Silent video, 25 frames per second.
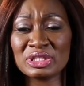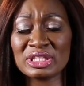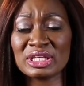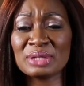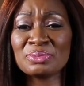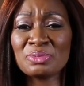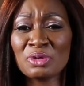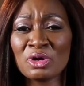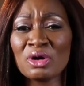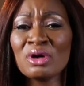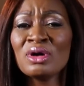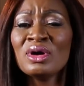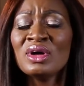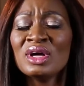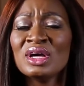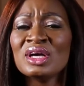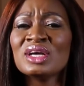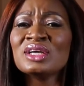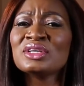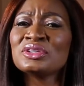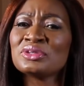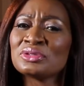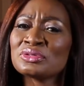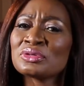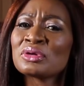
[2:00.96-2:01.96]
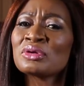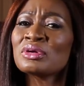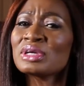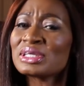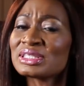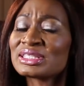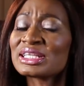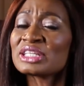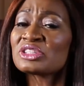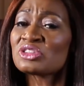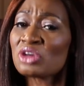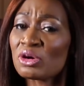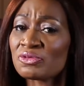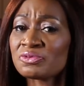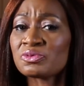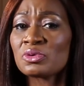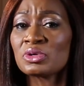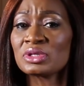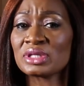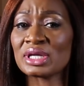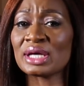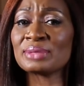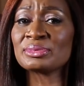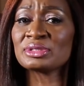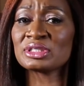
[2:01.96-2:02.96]
media, but you know, it's a tough
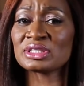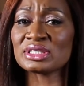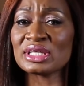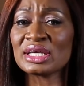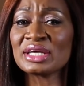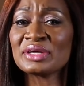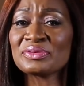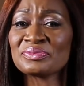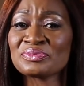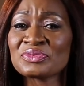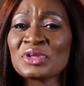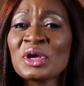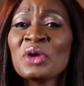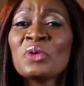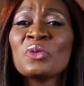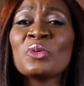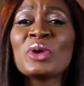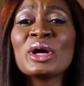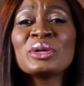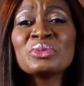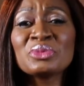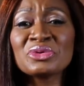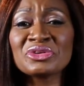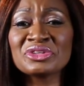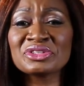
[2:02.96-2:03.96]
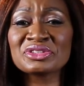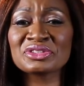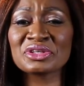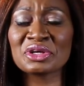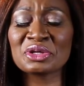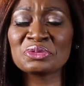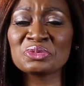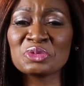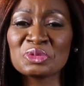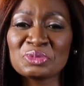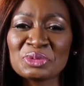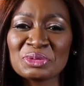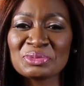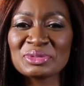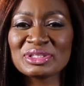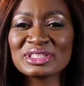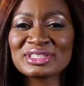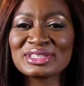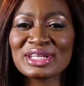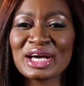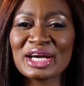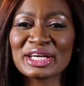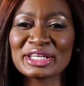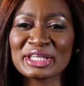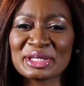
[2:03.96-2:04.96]
one, I must say. When we return, we'll be
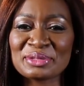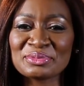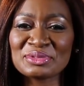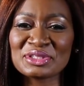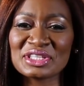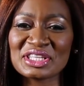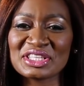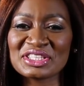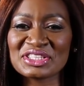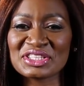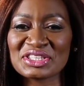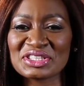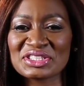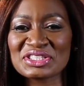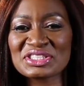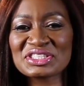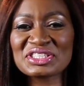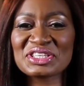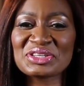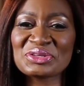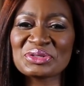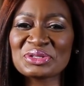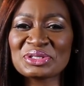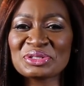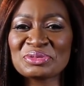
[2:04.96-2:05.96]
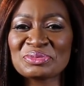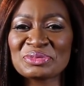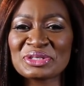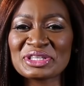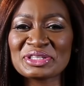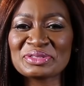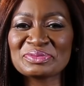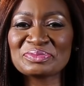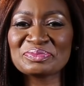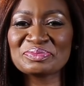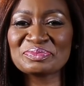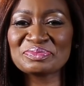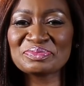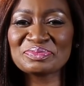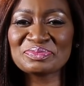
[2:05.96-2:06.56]
meeting our game changers. See you in a bit.